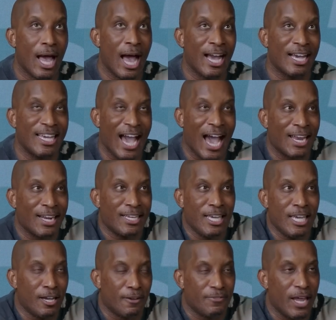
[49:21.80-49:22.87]
I got a
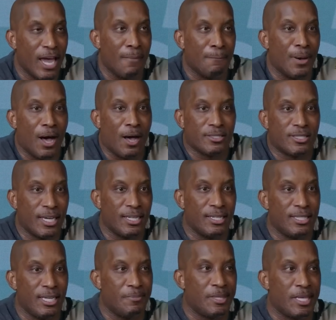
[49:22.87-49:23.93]
gift. And Paul's telling
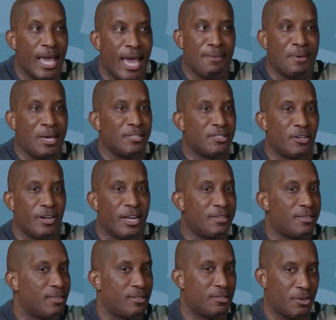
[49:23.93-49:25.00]
Timothy, hey, man, stir
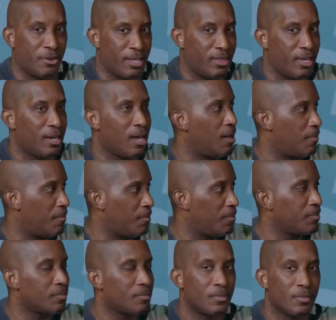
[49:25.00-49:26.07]
that thing up.
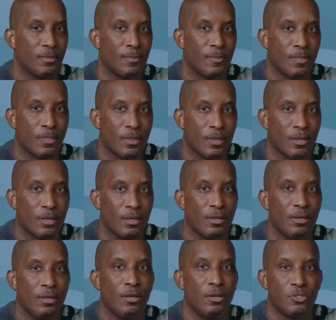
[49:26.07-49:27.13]
Mm-hmm.
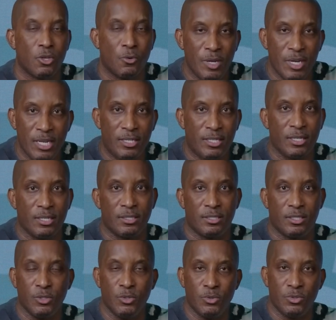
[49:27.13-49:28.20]
So we need
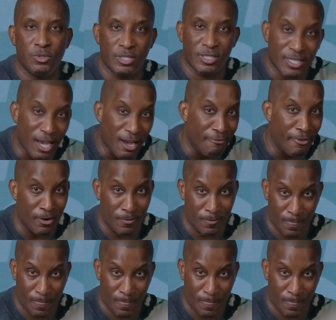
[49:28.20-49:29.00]
to discover.